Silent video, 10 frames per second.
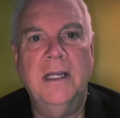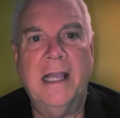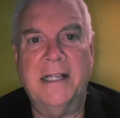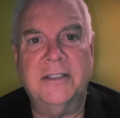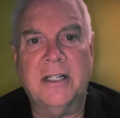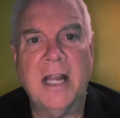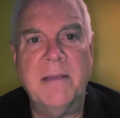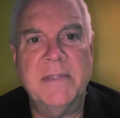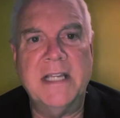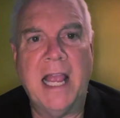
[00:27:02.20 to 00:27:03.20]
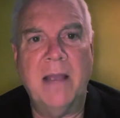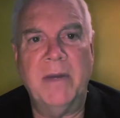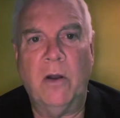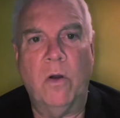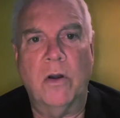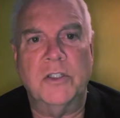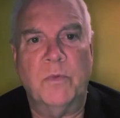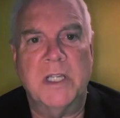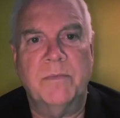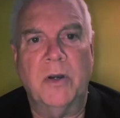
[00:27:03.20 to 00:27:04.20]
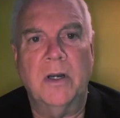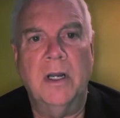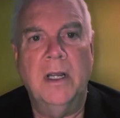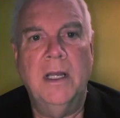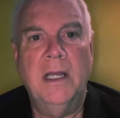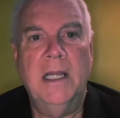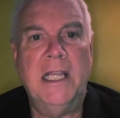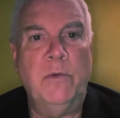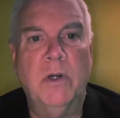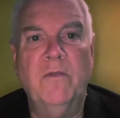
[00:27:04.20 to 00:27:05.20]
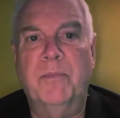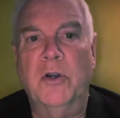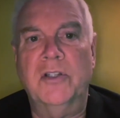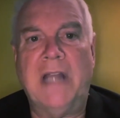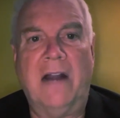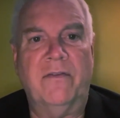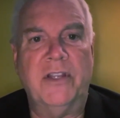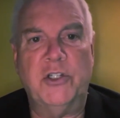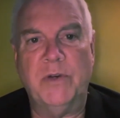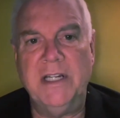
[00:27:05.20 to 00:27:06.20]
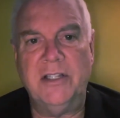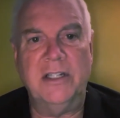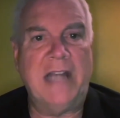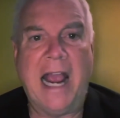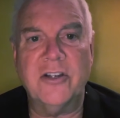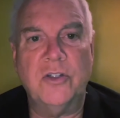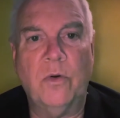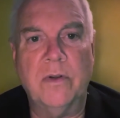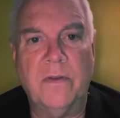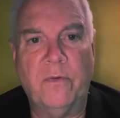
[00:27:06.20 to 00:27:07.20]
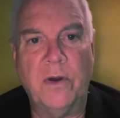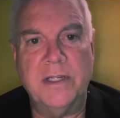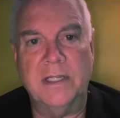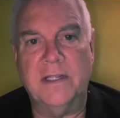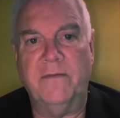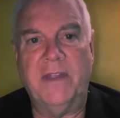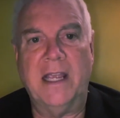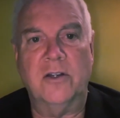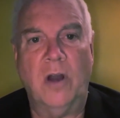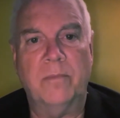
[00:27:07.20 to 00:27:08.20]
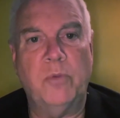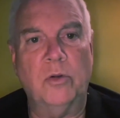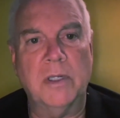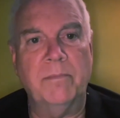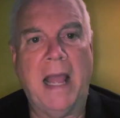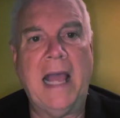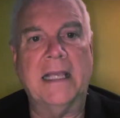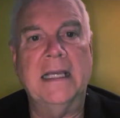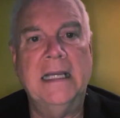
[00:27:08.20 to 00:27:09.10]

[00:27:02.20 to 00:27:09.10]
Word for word: exclaimed Sam in a hoarse whisper. He would have burst out of the trees and dashed toward the voices if they had not pulled him back.